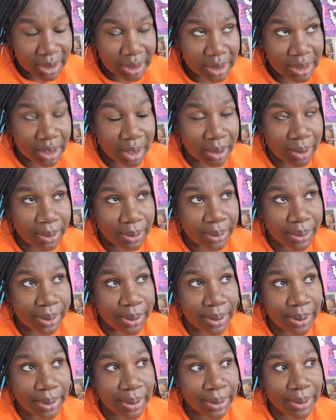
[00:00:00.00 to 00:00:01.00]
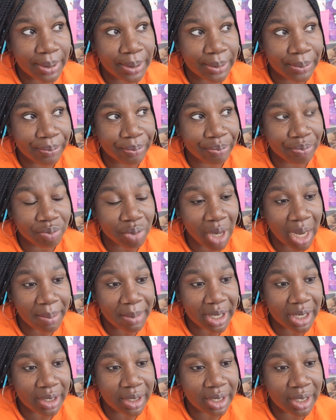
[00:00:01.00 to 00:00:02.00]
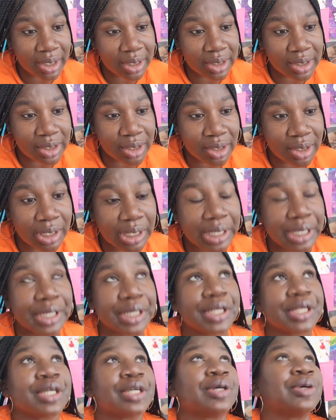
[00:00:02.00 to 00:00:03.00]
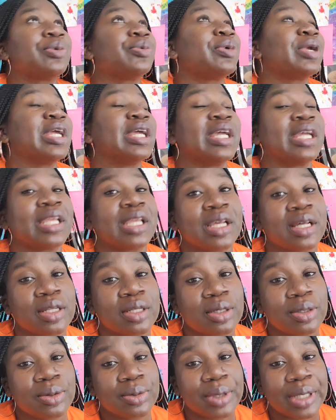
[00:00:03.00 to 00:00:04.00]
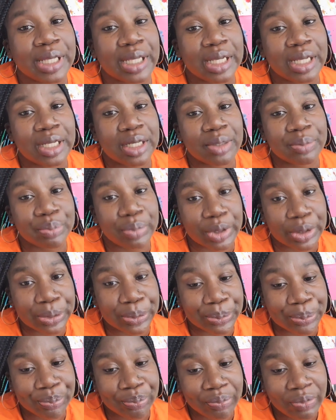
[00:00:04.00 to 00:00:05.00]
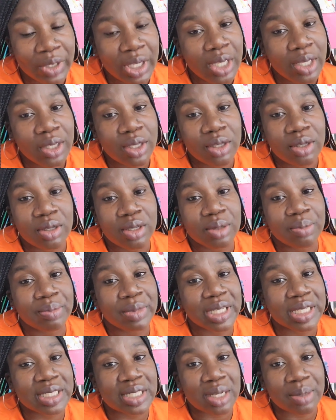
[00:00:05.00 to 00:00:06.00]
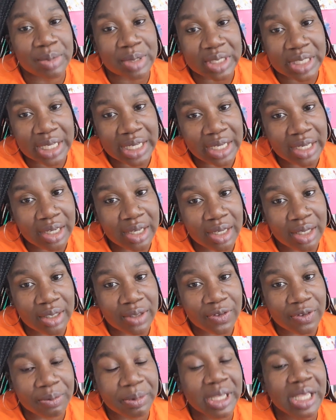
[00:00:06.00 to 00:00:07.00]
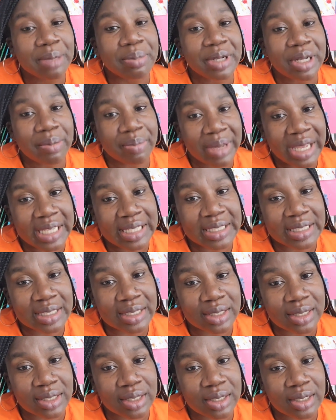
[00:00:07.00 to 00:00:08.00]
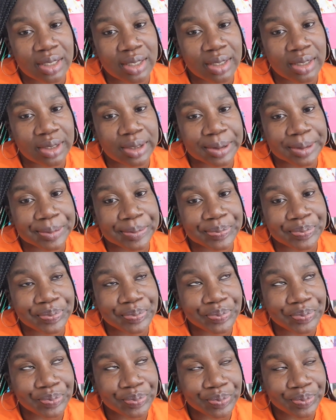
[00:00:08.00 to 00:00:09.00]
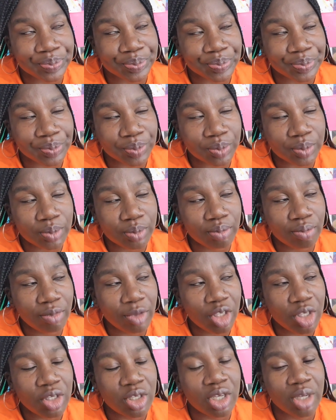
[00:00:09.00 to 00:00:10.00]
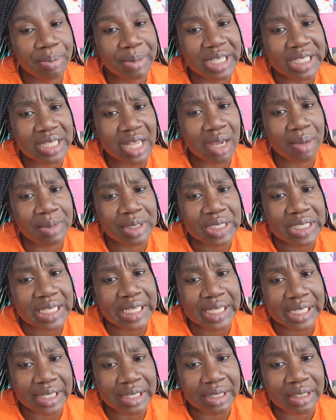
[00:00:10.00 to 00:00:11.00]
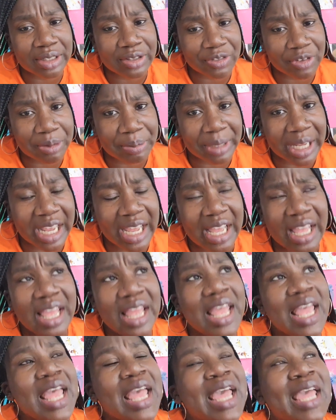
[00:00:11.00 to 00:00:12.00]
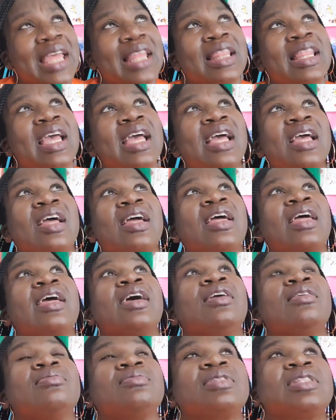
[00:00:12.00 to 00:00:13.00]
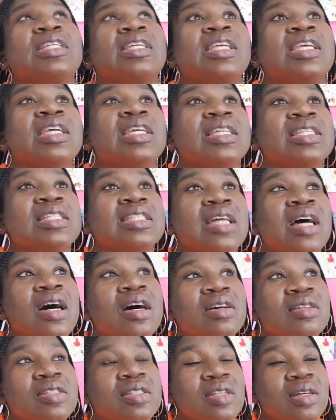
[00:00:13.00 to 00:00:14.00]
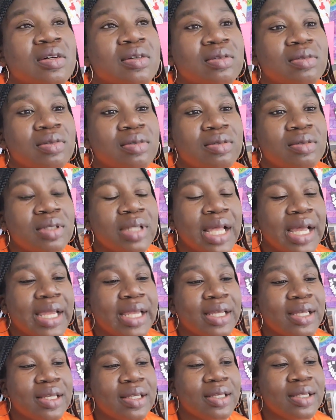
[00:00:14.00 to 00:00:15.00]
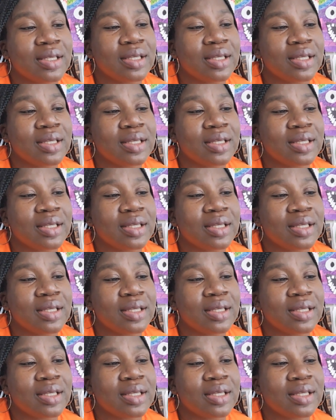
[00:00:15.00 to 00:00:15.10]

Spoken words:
So primary colors are your red, yellow, and blue. You can mix almost any color from keeping the basic. You can mix almost any color from that. And that helps the kids also, like,